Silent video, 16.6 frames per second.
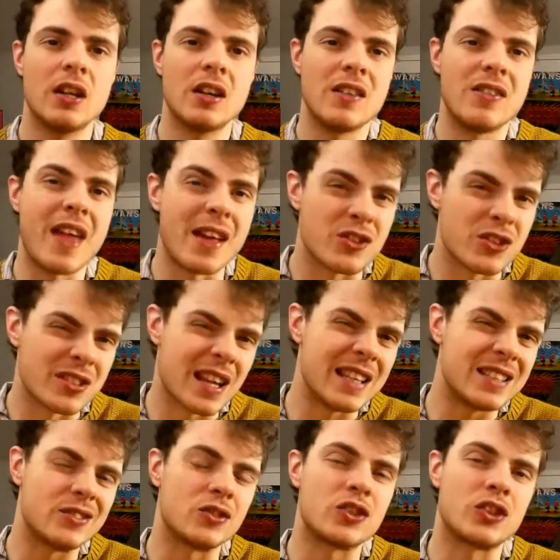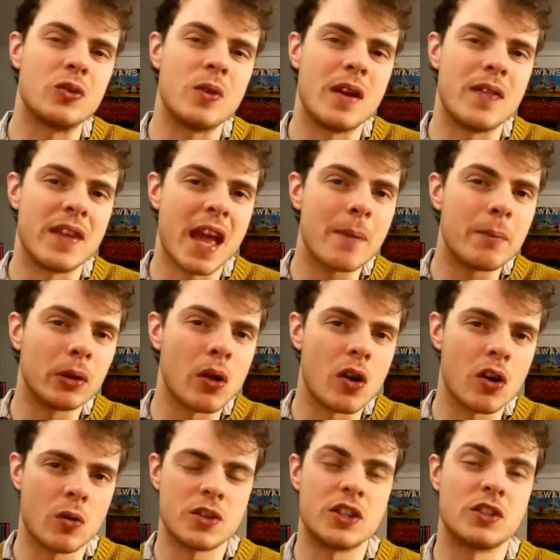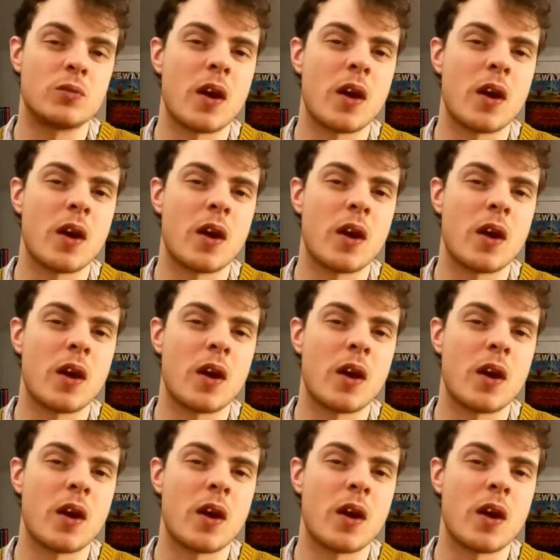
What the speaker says: That just isn't true in the epilogue, which is